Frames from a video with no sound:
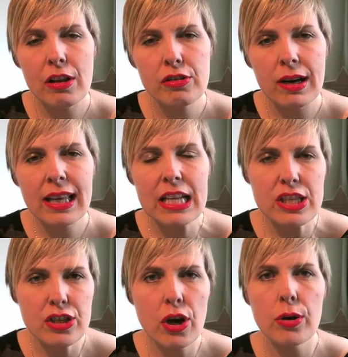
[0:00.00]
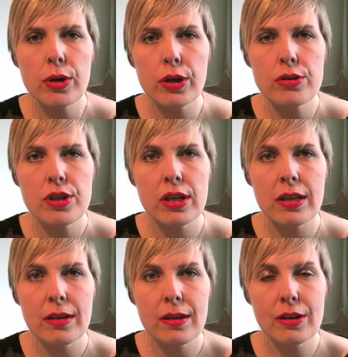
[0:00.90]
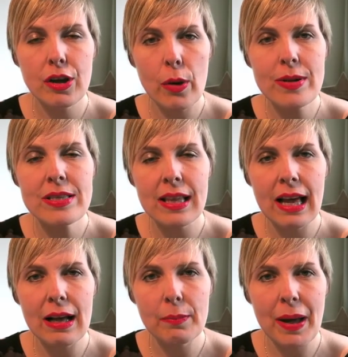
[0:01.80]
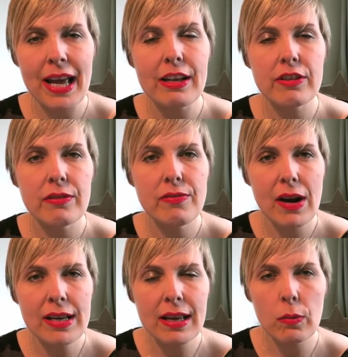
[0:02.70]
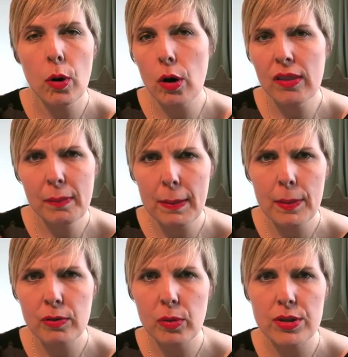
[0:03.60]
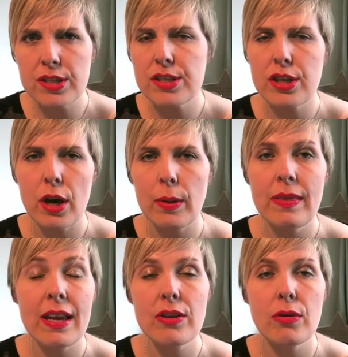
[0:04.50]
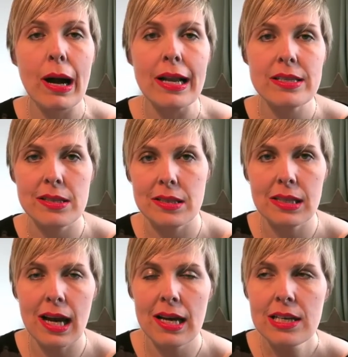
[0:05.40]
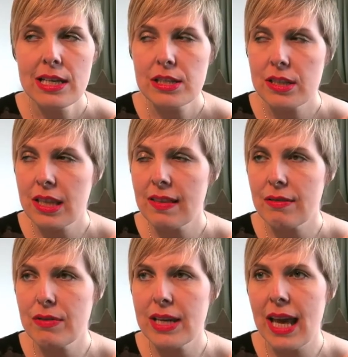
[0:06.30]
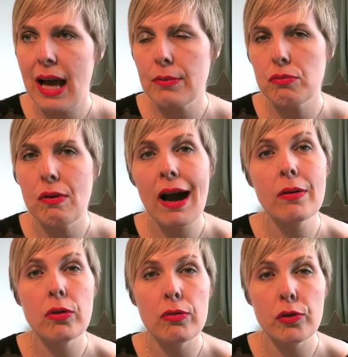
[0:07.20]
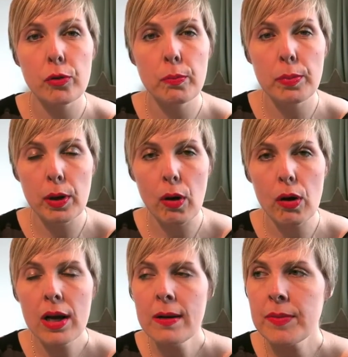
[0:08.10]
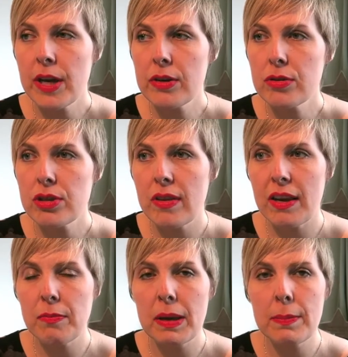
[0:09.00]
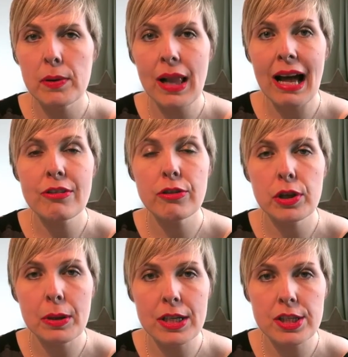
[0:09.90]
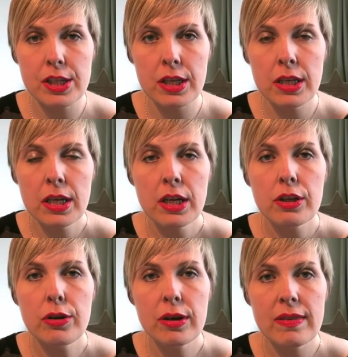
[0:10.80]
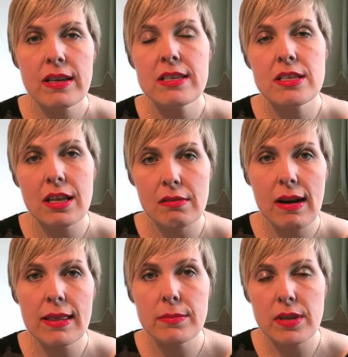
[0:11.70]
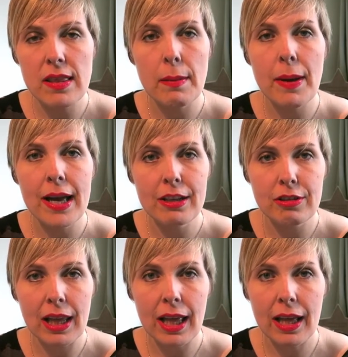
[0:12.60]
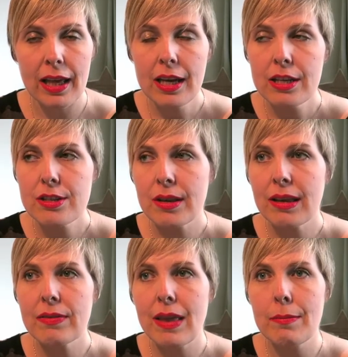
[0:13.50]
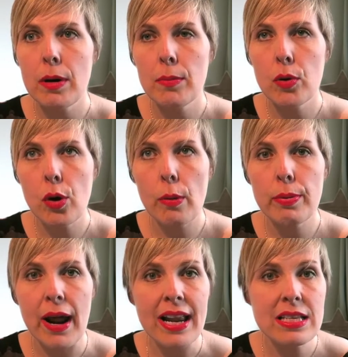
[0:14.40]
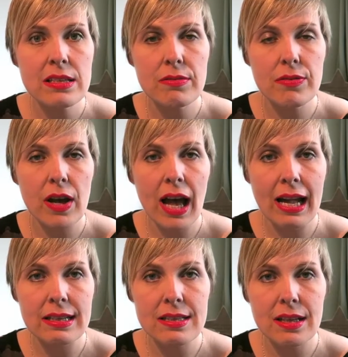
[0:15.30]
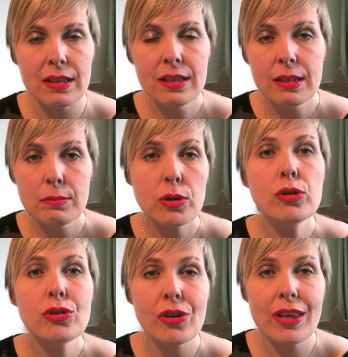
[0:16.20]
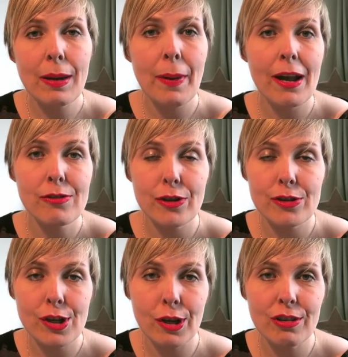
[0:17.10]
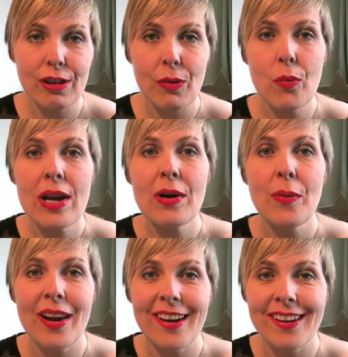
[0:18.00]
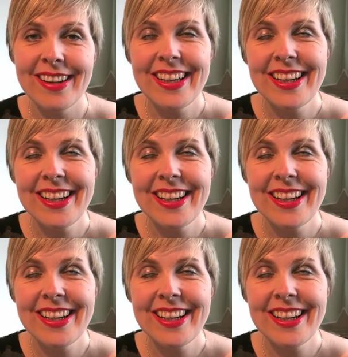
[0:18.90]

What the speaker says: trying to get to know you, to go into that page and find out what other people have wanted to know, and then your answer to that. So I think that really helps round off your blog. And also then if people ask you the question, you can then just direct them to that page link, so it gives them a more comprehensive answer, but also you get page views too, so winner winner.